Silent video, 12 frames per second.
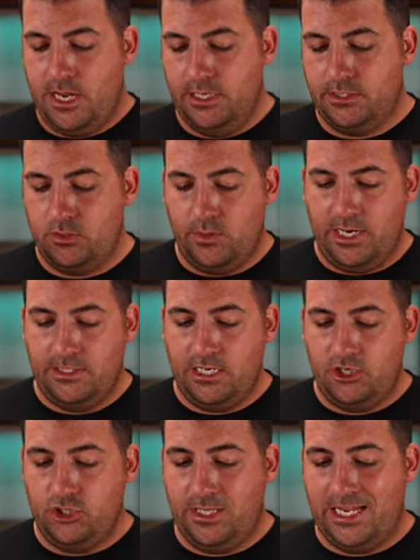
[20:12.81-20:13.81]
And so when I
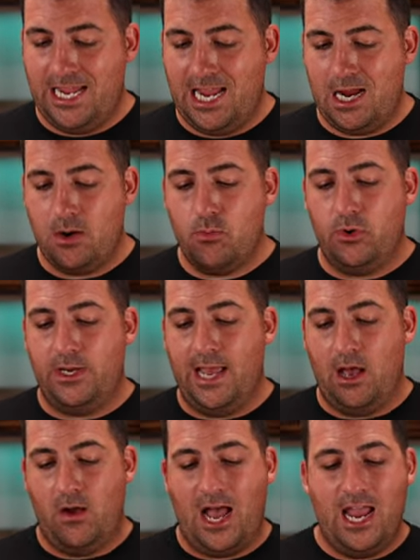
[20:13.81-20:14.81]
touch the camera
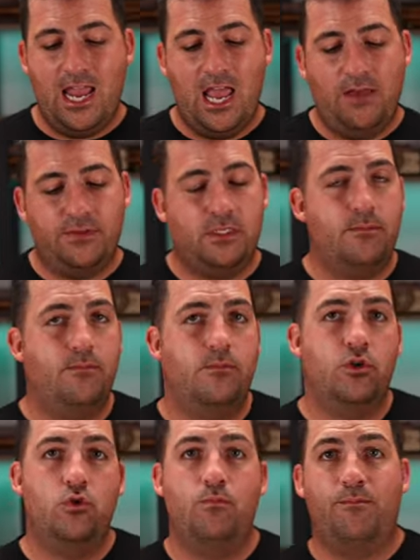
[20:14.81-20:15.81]
now, I have
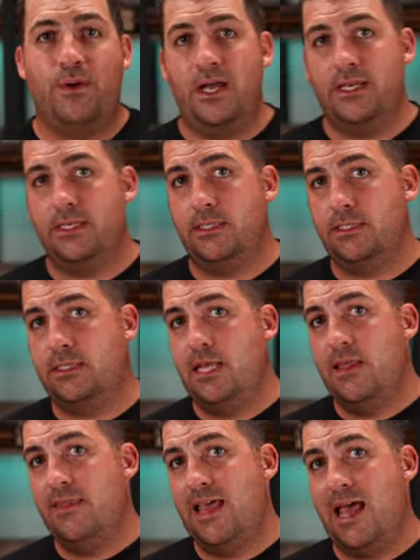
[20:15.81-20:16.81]
some new buttons
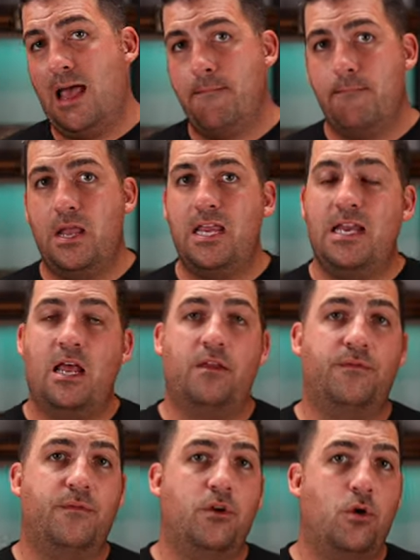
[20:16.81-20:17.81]
that I may not
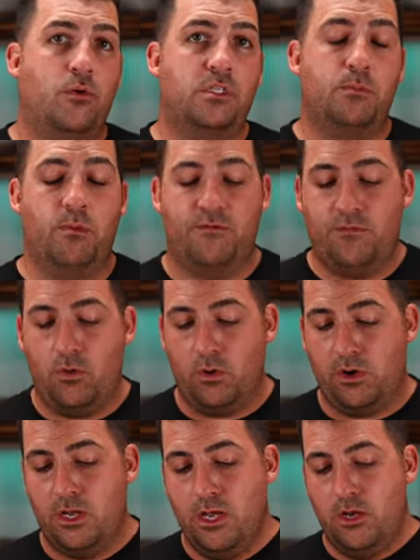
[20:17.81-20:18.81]
have noticed
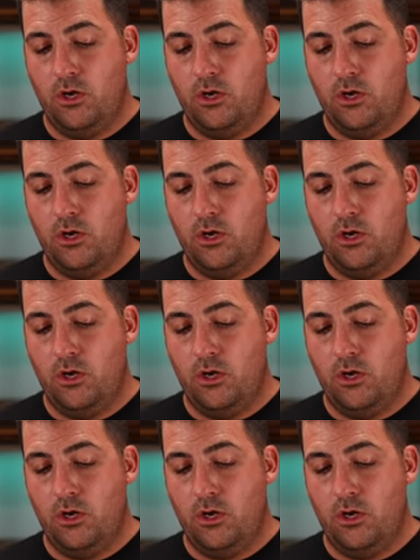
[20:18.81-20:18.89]
before.